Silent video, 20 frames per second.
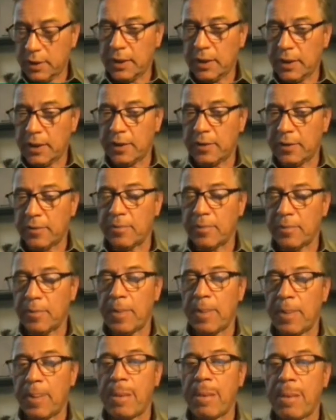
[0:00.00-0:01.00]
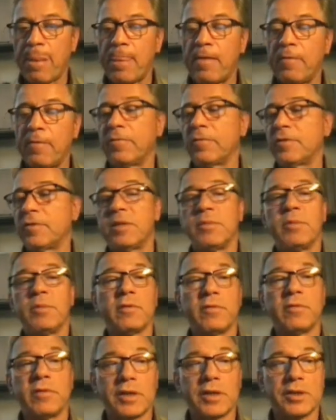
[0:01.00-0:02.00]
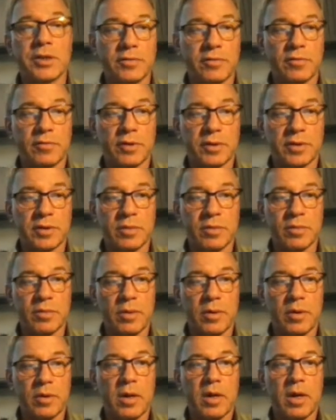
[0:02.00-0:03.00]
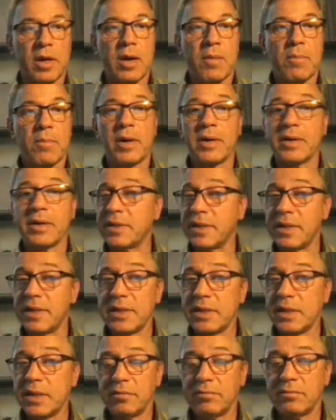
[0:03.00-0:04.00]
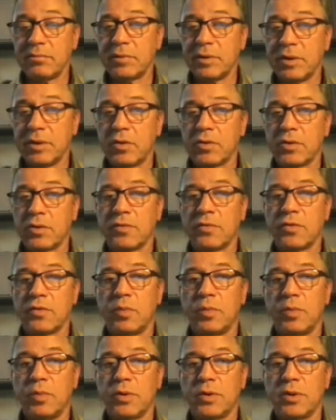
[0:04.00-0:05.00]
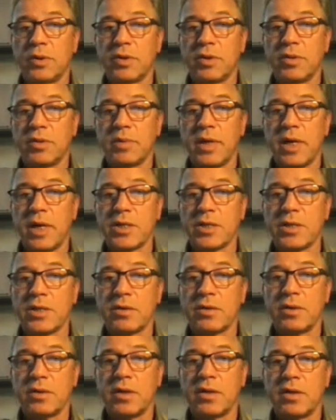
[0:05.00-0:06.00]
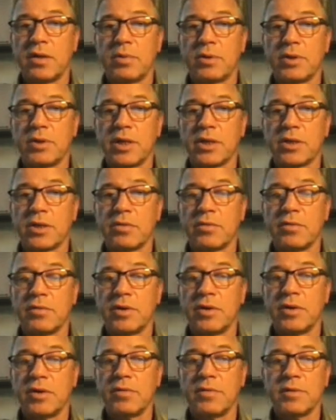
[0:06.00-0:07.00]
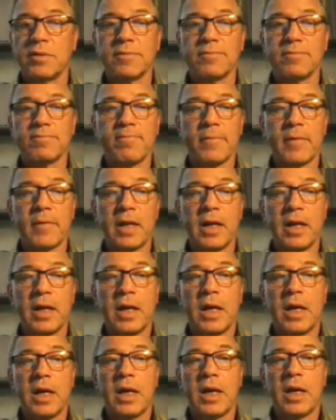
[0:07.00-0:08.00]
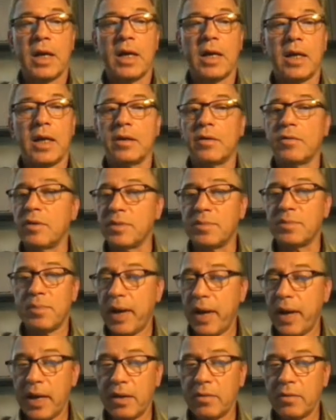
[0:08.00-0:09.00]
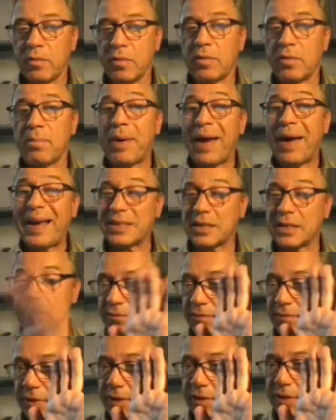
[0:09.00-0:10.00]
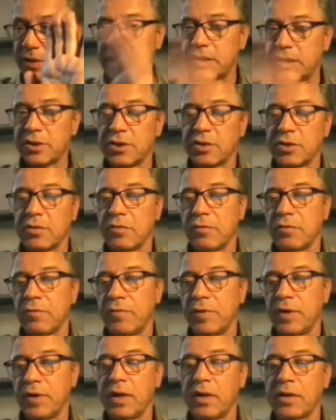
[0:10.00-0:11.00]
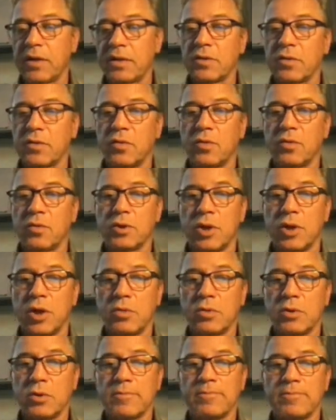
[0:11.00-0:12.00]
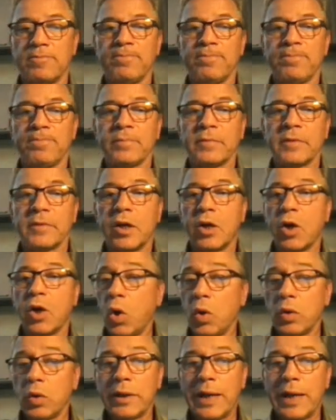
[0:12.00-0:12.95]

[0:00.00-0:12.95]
tibial fractures, for example. Paresthesia, loss of two-point discrimination in the projection of the nerves. Increased pain with passive extension of fingers or toes. Cold